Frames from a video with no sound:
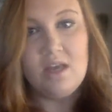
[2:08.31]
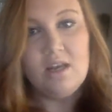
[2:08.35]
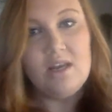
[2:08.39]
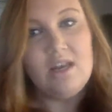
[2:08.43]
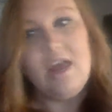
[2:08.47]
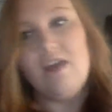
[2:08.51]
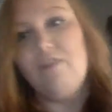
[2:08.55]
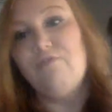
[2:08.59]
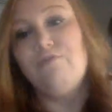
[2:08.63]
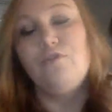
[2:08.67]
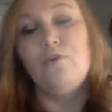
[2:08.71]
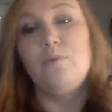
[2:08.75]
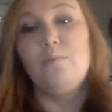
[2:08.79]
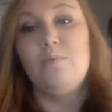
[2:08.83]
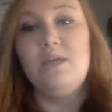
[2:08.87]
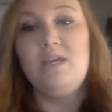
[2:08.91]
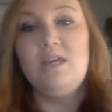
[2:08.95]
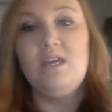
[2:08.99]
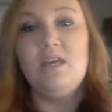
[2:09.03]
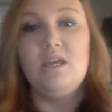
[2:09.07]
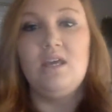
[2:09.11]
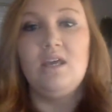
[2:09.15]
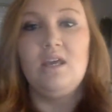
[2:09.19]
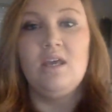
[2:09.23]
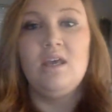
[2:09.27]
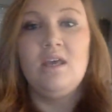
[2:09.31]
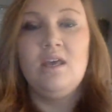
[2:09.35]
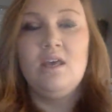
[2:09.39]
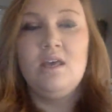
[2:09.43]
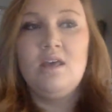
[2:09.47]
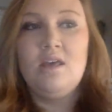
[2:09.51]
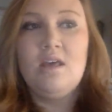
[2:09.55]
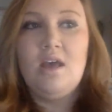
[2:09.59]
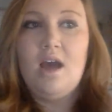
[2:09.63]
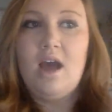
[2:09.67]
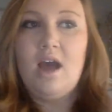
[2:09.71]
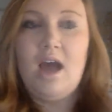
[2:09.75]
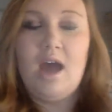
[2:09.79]
Now for me,
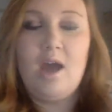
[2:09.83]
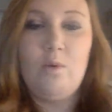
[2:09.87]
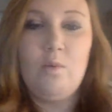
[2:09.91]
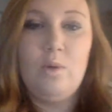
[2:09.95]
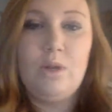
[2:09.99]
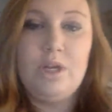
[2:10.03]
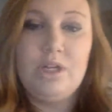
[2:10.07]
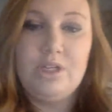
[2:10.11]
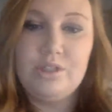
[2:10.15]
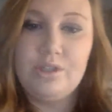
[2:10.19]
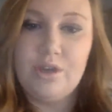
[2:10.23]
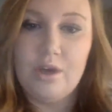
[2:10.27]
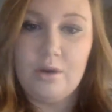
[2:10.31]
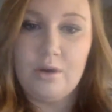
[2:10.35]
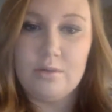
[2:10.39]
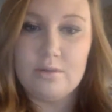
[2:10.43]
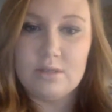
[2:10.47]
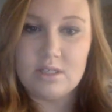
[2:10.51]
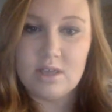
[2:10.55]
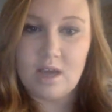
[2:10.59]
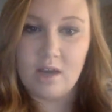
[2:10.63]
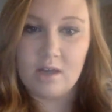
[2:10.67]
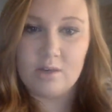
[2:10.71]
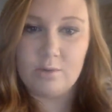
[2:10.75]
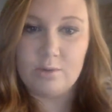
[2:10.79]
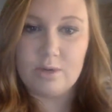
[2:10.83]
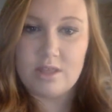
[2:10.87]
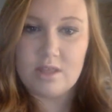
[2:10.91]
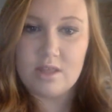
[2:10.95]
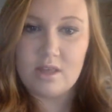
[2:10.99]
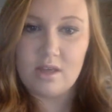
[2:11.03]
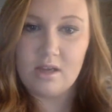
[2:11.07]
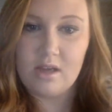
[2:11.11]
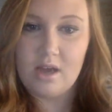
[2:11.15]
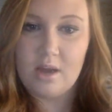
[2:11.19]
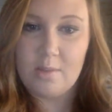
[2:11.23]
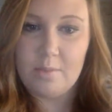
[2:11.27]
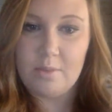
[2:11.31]
I wanted to go and talk with
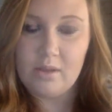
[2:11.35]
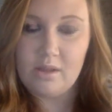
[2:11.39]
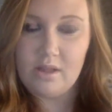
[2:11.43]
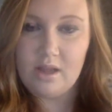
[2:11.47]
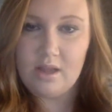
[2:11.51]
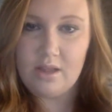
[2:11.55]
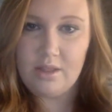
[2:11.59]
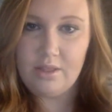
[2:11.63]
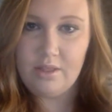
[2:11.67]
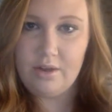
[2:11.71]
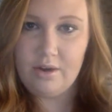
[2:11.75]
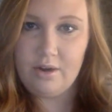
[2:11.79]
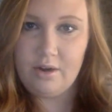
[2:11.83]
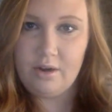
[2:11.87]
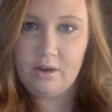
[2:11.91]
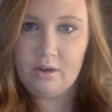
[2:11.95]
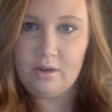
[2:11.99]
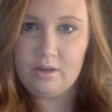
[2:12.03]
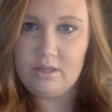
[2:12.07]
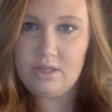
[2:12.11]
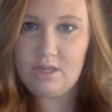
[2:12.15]
a couple other